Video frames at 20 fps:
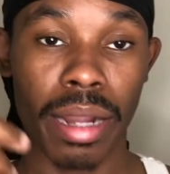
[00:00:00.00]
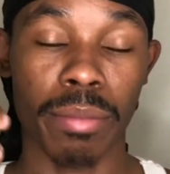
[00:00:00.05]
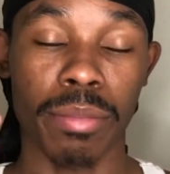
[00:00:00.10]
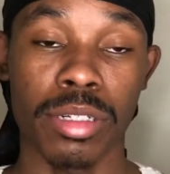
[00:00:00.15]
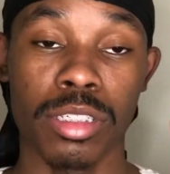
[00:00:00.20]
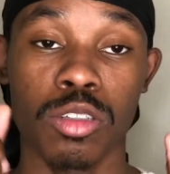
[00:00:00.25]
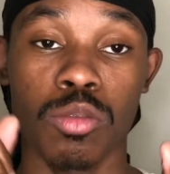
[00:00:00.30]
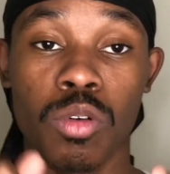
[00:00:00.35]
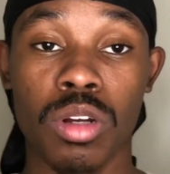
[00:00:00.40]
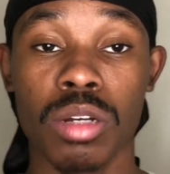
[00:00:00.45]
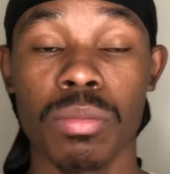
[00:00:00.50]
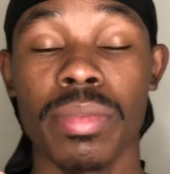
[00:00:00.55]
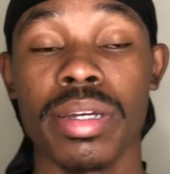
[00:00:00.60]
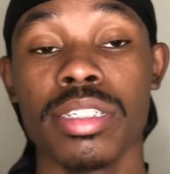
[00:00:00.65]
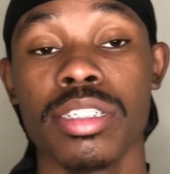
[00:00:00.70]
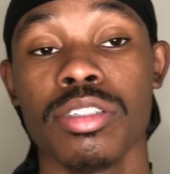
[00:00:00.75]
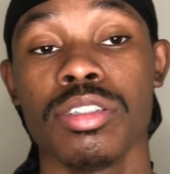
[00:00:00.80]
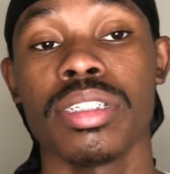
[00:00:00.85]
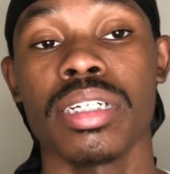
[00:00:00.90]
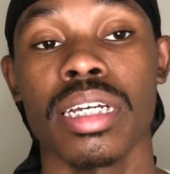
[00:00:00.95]
But you want to make sure
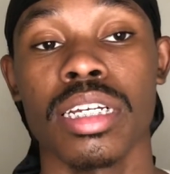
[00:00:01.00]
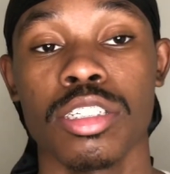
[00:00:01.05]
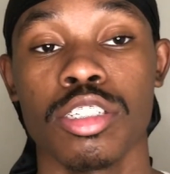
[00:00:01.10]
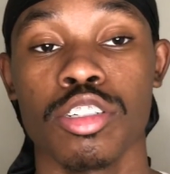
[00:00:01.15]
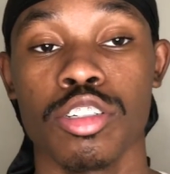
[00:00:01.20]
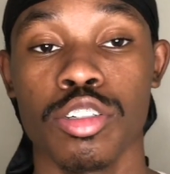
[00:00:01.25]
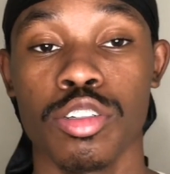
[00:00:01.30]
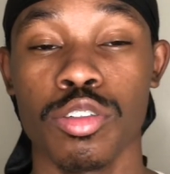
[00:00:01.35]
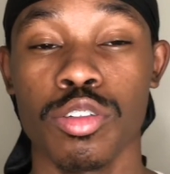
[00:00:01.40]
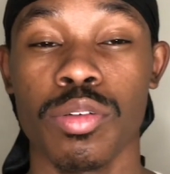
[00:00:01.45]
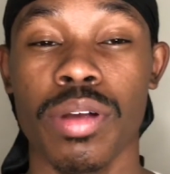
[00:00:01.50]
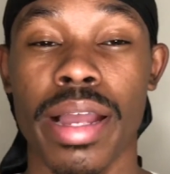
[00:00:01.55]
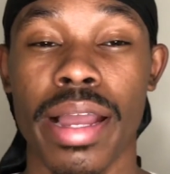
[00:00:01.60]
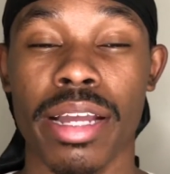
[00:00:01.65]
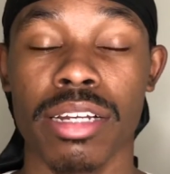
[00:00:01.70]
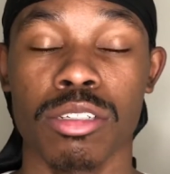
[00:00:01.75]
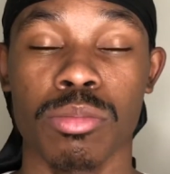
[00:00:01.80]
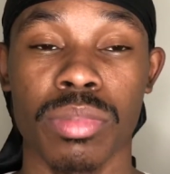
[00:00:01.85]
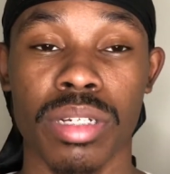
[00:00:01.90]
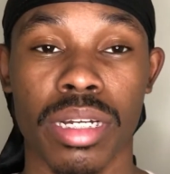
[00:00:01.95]
you change your do-rags
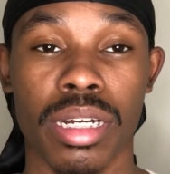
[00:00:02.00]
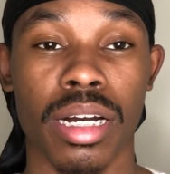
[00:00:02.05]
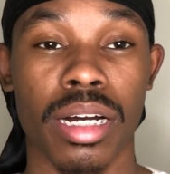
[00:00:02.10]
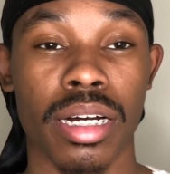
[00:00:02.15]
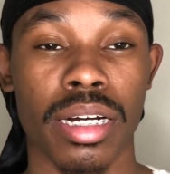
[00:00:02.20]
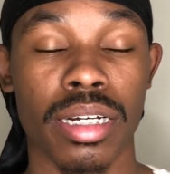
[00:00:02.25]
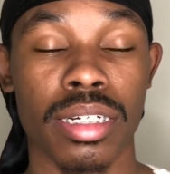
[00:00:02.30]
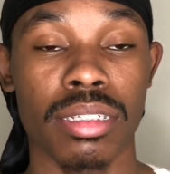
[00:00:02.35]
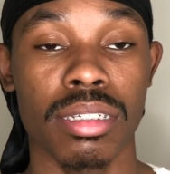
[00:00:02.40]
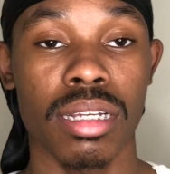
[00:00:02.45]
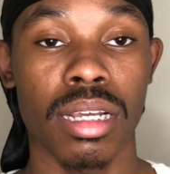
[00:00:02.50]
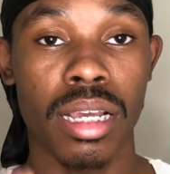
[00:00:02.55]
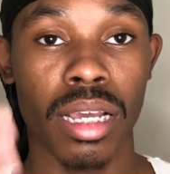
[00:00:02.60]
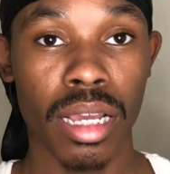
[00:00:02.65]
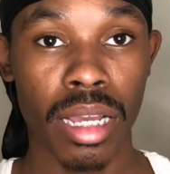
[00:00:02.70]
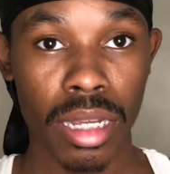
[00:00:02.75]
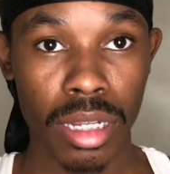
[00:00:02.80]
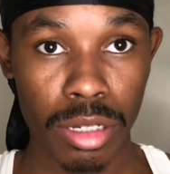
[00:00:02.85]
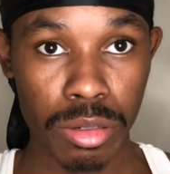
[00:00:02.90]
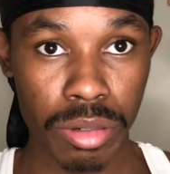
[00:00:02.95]
because
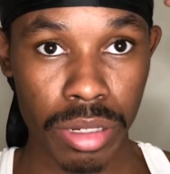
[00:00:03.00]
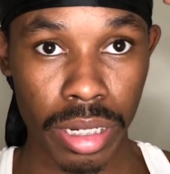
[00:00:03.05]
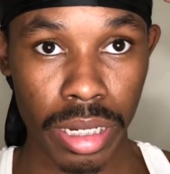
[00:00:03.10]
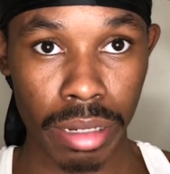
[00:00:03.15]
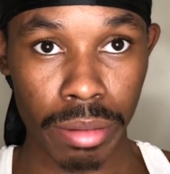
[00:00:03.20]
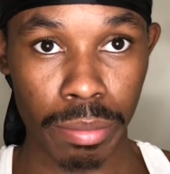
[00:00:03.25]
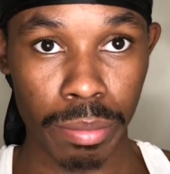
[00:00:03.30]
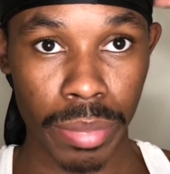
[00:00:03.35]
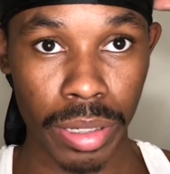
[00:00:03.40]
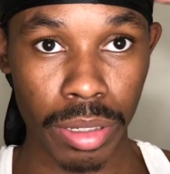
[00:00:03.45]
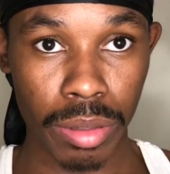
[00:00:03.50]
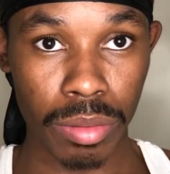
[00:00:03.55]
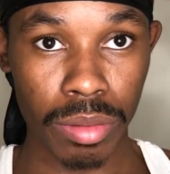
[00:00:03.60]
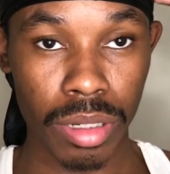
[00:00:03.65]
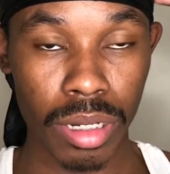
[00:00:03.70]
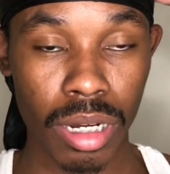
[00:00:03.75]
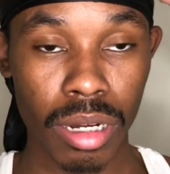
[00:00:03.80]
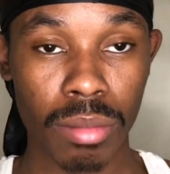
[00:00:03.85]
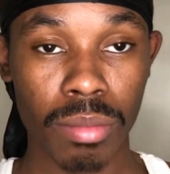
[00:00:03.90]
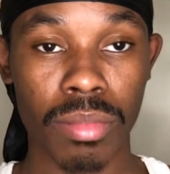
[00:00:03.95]
you can get
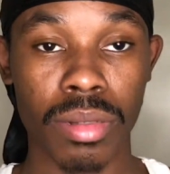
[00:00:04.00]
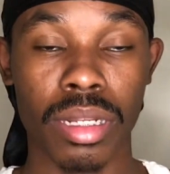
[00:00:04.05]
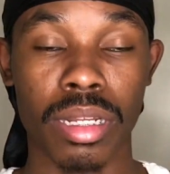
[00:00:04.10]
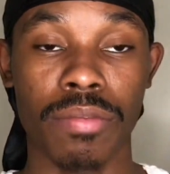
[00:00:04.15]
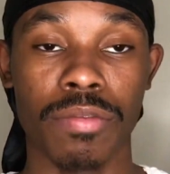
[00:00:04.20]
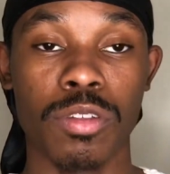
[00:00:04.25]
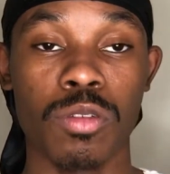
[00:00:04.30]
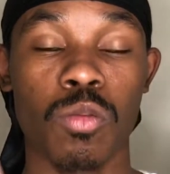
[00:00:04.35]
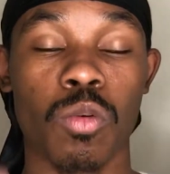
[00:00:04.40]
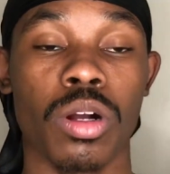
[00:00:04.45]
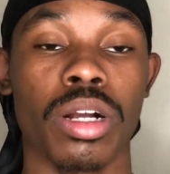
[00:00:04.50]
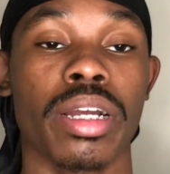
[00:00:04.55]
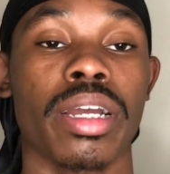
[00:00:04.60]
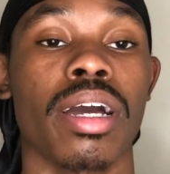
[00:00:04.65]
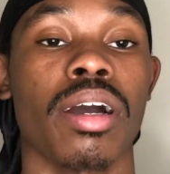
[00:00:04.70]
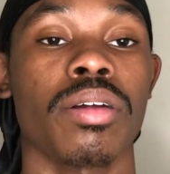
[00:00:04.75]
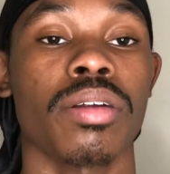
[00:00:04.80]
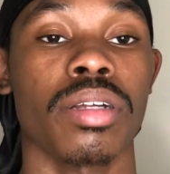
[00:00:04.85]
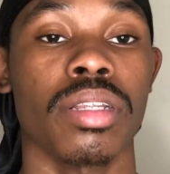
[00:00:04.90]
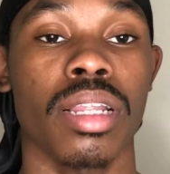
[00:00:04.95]
buildup. If you work
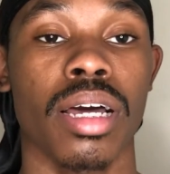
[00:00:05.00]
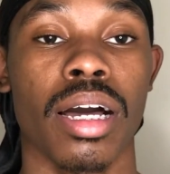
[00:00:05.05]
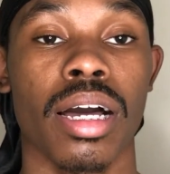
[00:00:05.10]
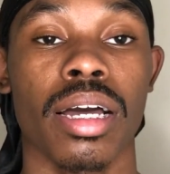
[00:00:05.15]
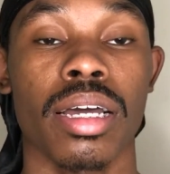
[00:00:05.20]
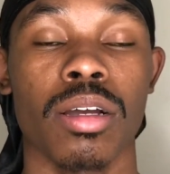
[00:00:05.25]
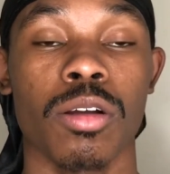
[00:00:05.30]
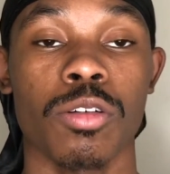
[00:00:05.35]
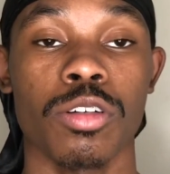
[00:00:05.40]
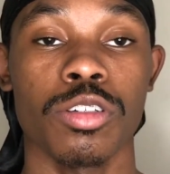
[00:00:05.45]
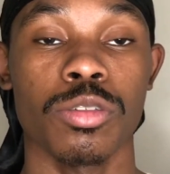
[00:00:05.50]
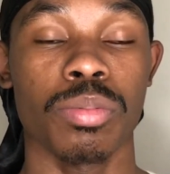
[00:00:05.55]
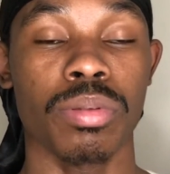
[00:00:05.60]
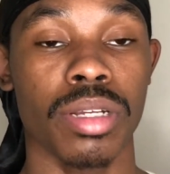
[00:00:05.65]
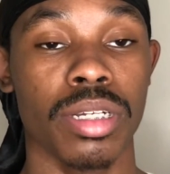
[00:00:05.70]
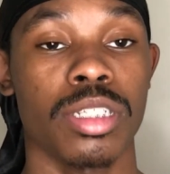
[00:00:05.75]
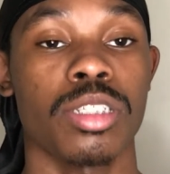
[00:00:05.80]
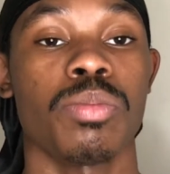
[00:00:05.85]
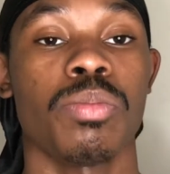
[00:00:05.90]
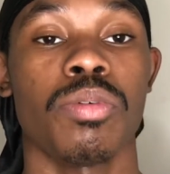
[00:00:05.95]
out a lot or you play
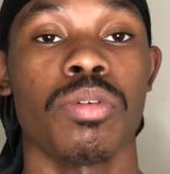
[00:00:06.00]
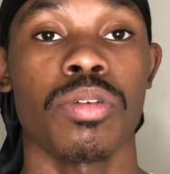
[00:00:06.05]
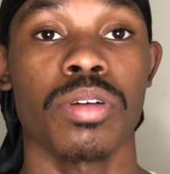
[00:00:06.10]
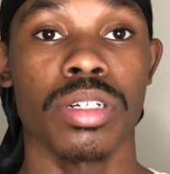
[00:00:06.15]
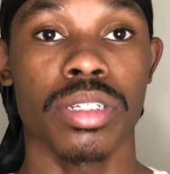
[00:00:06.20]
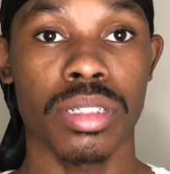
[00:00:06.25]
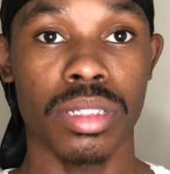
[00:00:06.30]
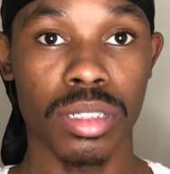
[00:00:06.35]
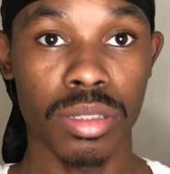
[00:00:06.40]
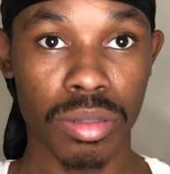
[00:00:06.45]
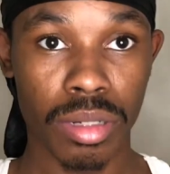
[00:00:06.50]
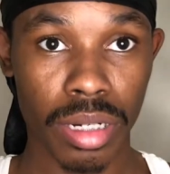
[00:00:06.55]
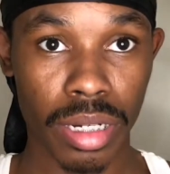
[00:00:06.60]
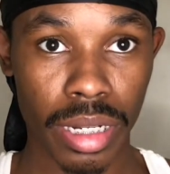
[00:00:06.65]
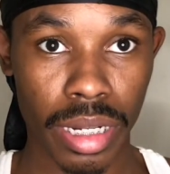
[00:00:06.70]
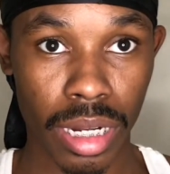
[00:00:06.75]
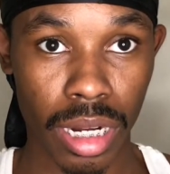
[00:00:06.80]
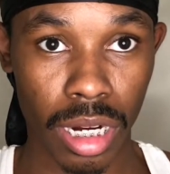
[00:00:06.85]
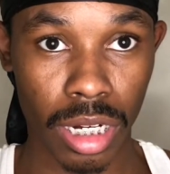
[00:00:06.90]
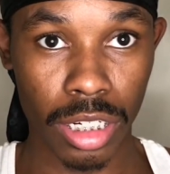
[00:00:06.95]
sports, you can get
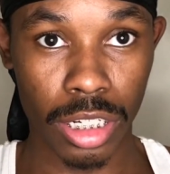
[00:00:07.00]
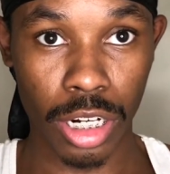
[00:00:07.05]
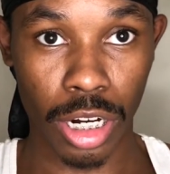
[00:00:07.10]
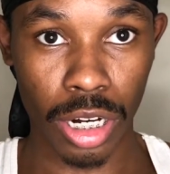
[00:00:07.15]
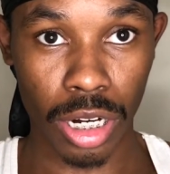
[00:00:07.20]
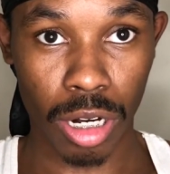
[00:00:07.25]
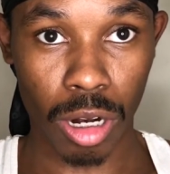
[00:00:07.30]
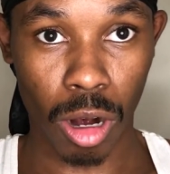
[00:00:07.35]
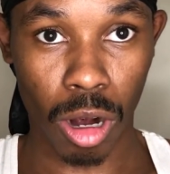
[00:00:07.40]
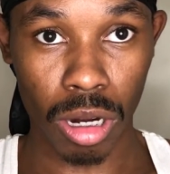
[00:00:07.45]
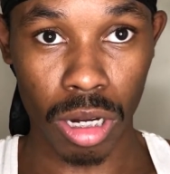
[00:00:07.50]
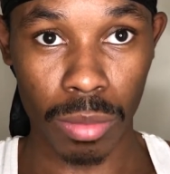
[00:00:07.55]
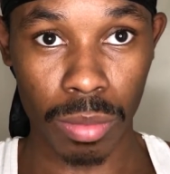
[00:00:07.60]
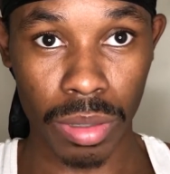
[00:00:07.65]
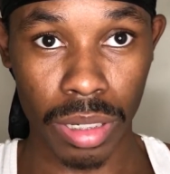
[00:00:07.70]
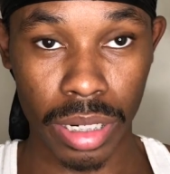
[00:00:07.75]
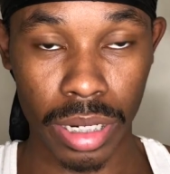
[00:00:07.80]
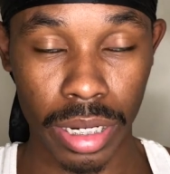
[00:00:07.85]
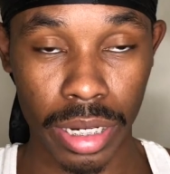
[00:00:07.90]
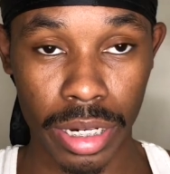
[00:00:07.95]
dirt caught up in
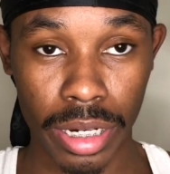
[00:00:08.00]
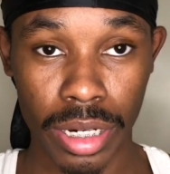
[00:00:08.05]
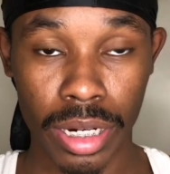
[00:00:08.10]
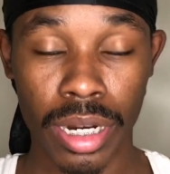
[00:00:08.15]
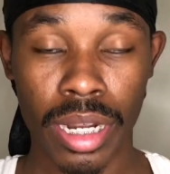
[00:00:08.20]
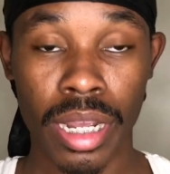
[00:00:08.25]
here.